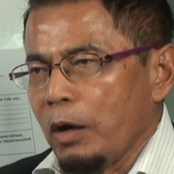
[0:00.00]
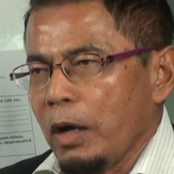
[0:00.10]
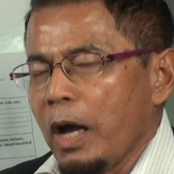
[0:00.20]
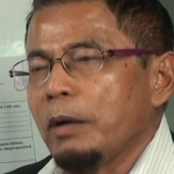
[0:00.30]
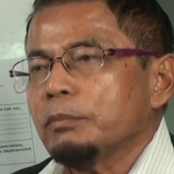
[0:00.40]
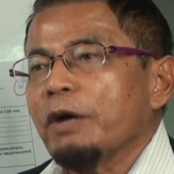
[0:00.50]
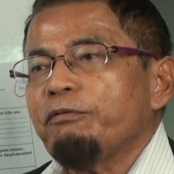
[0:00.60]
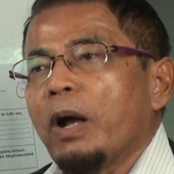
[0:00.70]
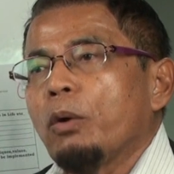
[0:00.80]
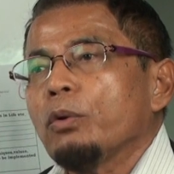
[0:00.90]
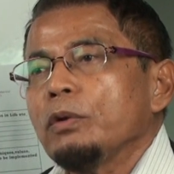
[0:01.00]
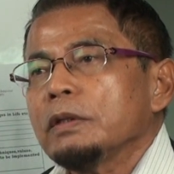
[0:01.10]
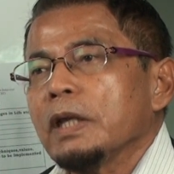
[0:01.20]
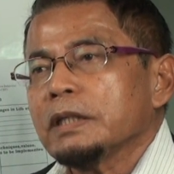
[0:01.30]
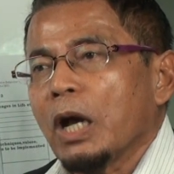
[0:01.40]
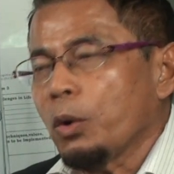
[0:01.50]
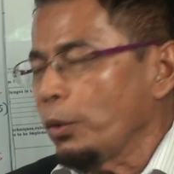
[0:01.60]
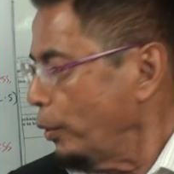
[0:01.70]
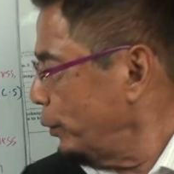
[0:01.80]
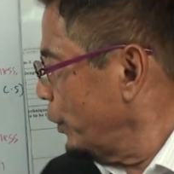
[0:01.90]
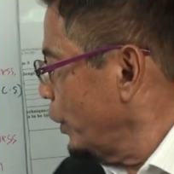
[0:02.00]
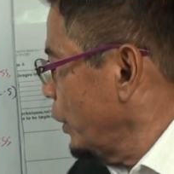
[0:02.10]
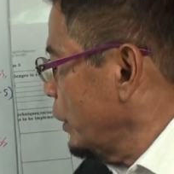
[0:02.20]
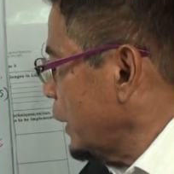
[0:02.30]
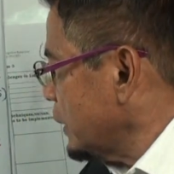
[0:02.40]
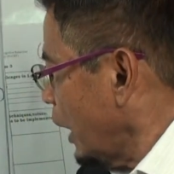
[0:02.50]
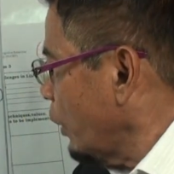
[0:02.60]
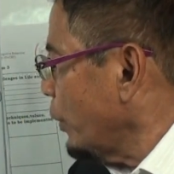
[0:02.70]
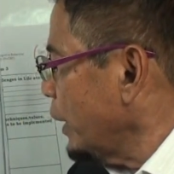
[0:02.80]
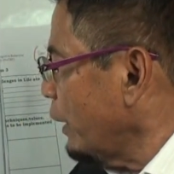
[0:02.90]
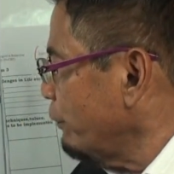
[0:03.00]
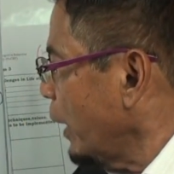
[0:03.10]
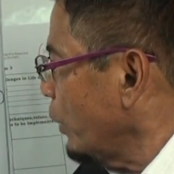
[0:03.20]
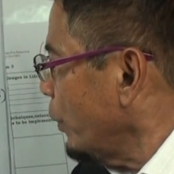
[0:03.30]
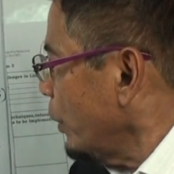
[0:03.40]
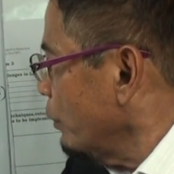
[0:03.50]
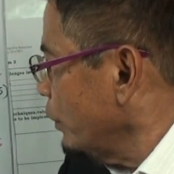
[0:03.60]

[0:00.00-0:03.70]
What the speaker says: tafakkur, tazakkur and tafakkur.